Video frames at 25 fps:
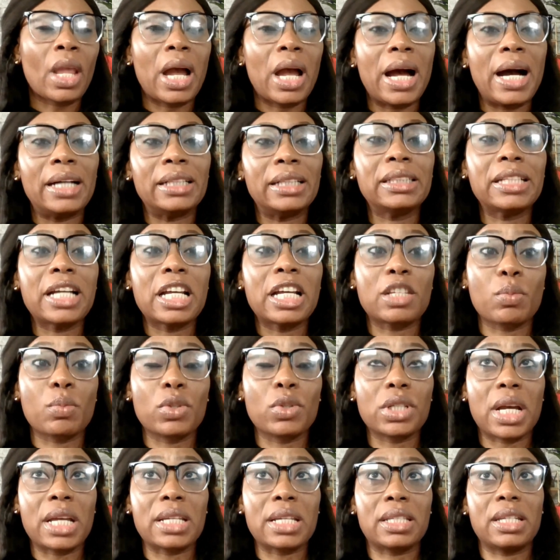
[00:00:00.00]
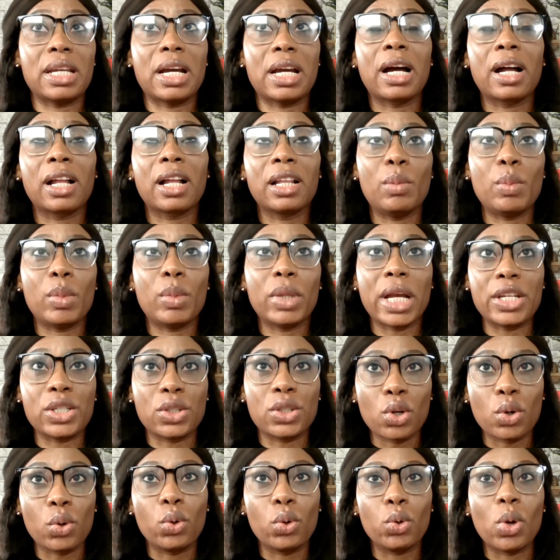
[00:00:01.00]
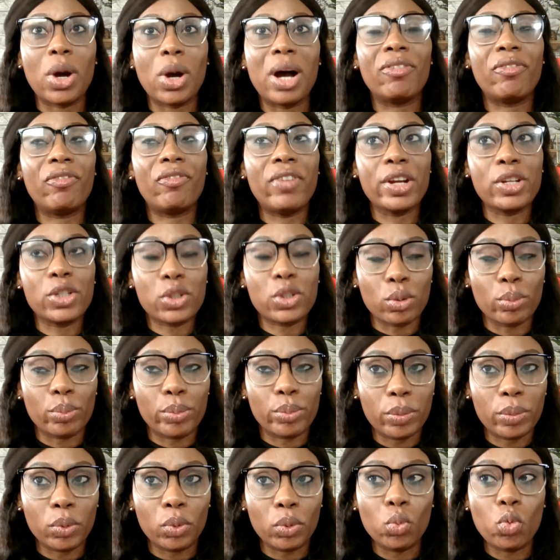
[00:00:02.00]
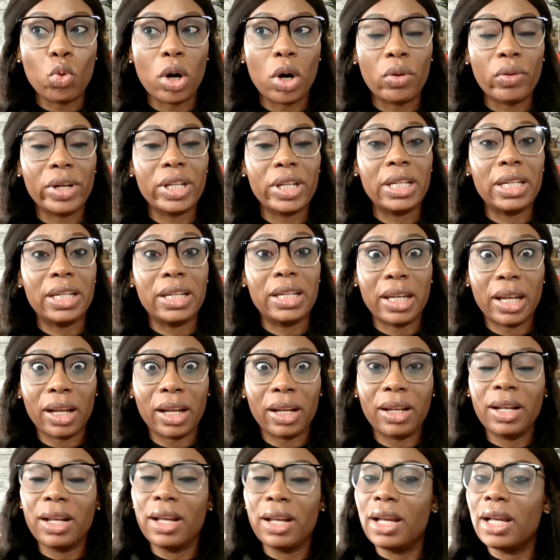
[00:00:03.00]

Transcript: And in as much as they are claiming that it's not going to affect some people who are already here,